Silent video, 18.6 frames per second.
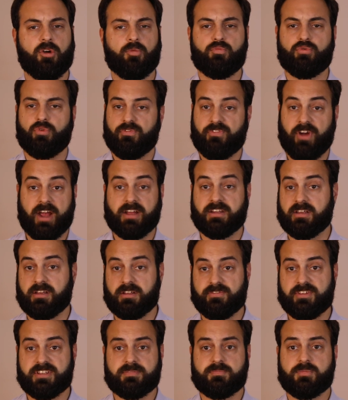providing
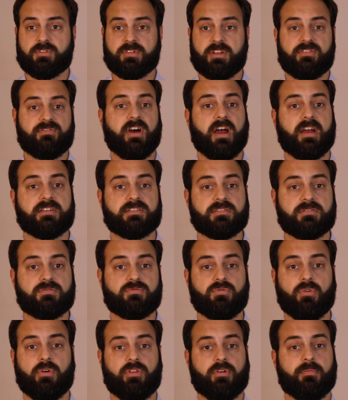investment advice
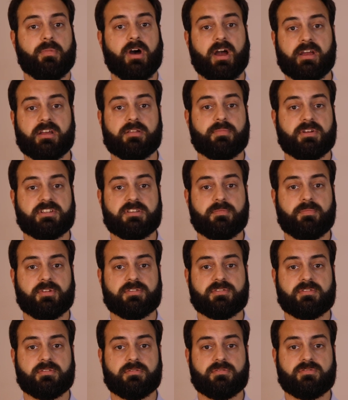to other market
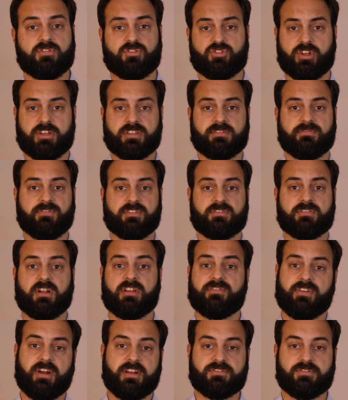participants such as financial
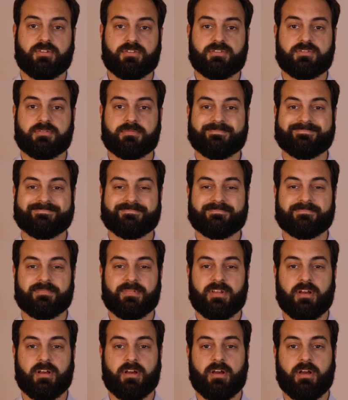advisors,
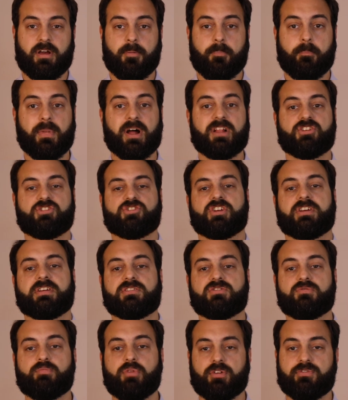managing
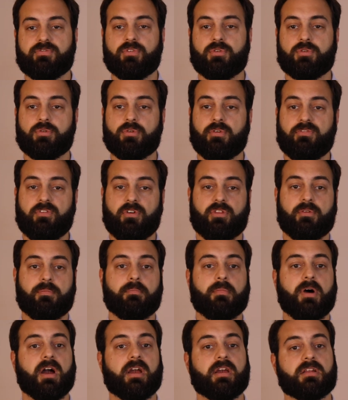the portfolio of other
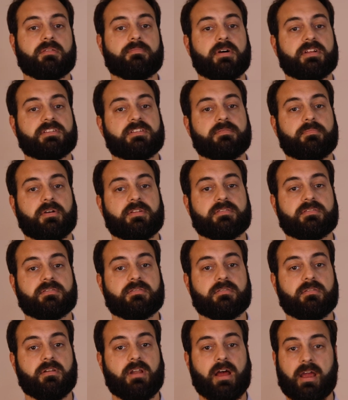market participants
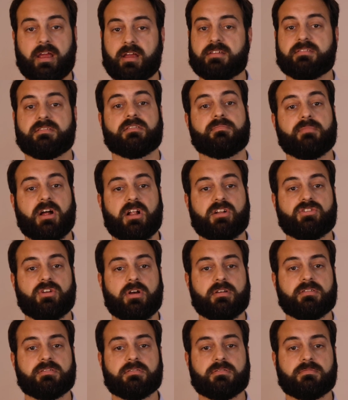like asset
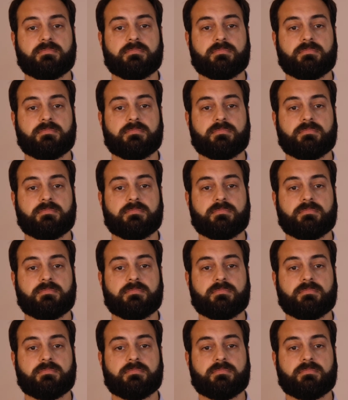managers.